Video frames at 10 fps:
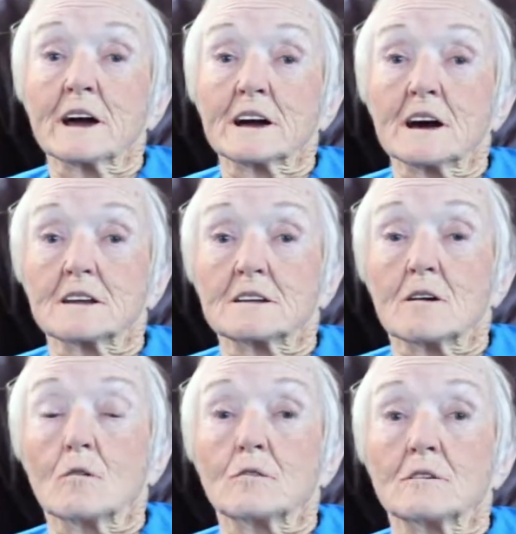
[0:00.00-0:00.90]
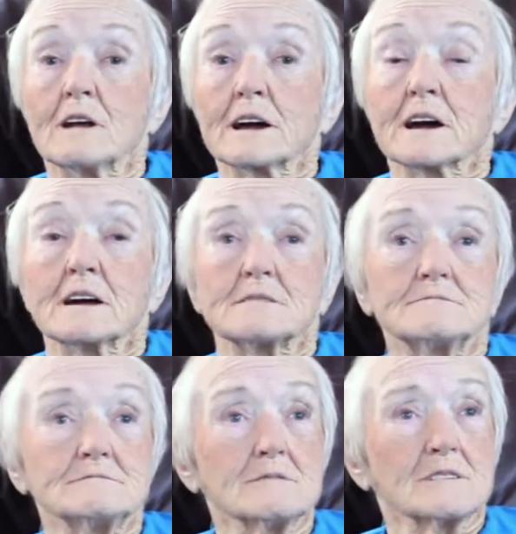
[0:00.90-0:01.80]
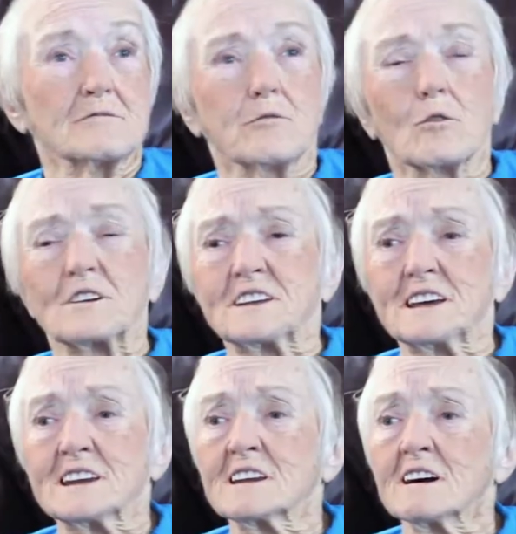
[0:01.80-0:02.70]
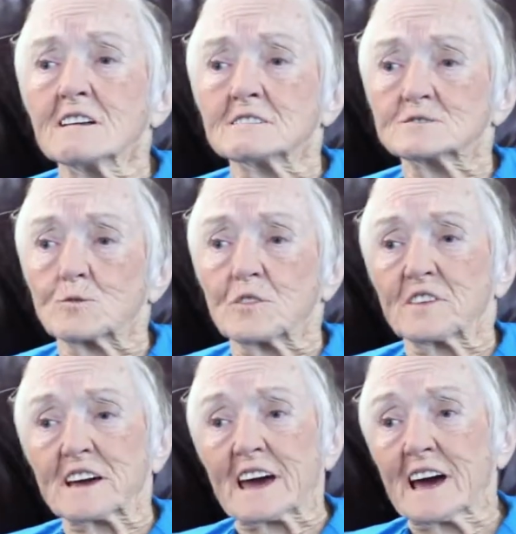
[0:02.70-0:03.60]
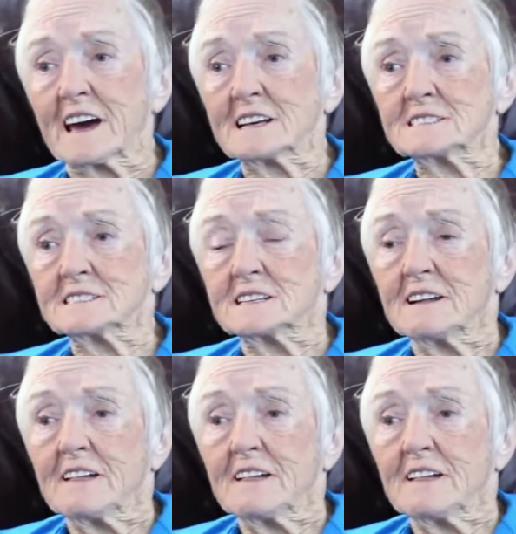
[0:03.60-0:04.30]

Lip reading: I got what, $14 worth of gas,